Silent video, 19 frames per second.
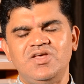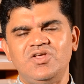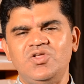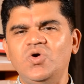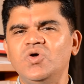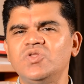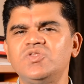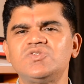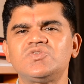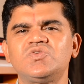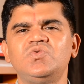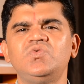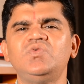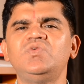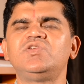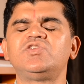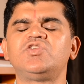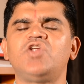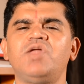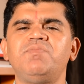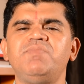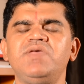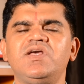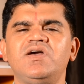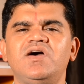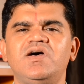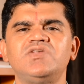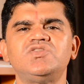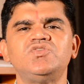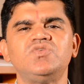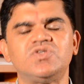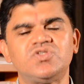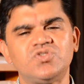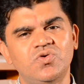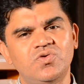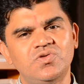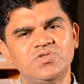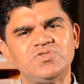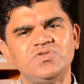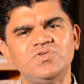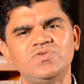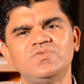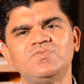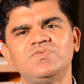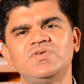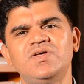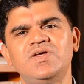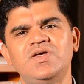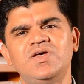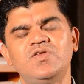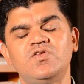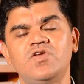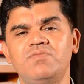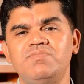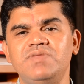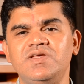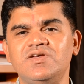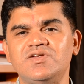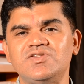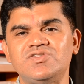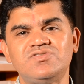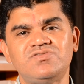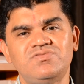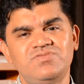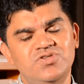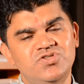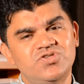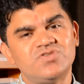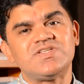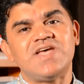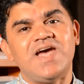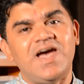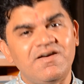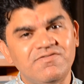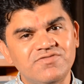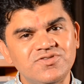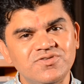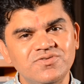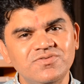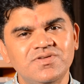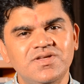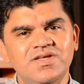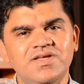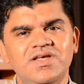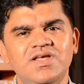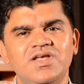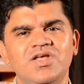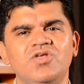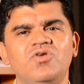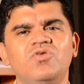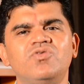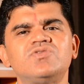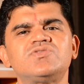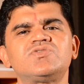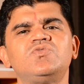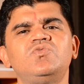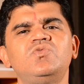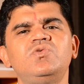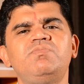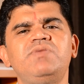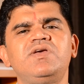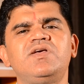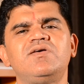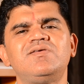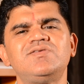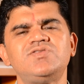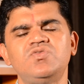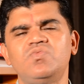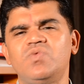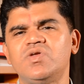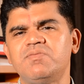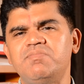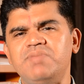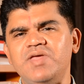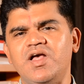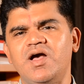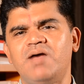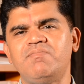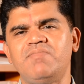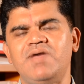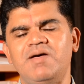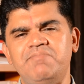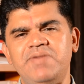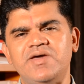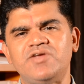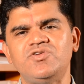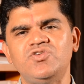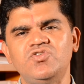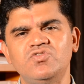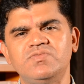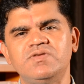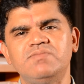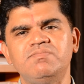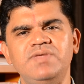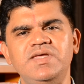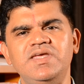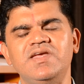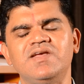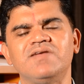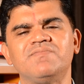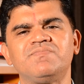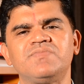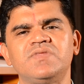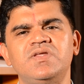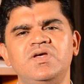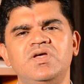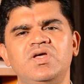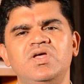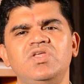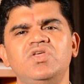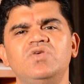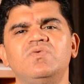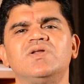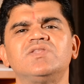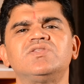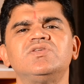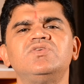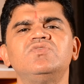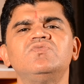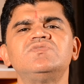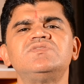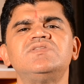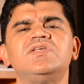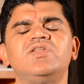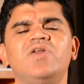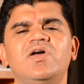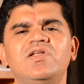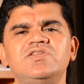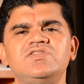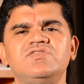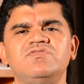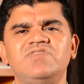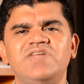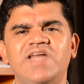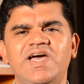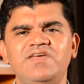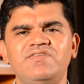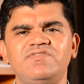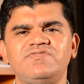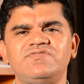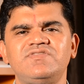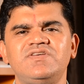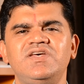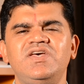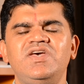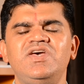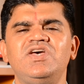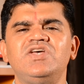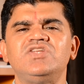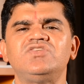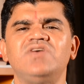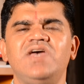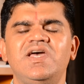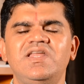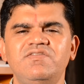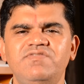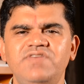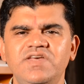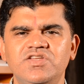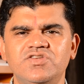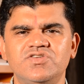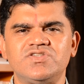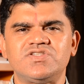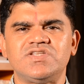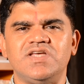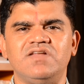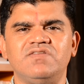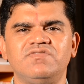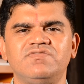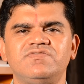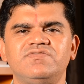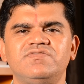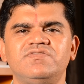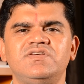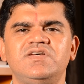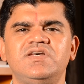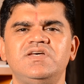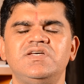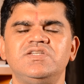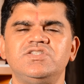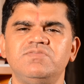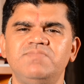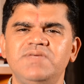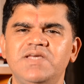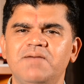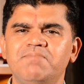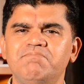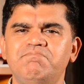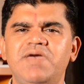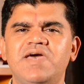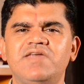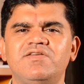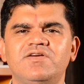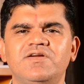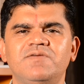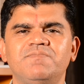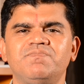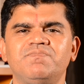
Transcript: Go to school not because you're told to, not because you just have to. Go to school because you want to become a better human being. You want to use the knowledge of life to elevate yourself, to become better,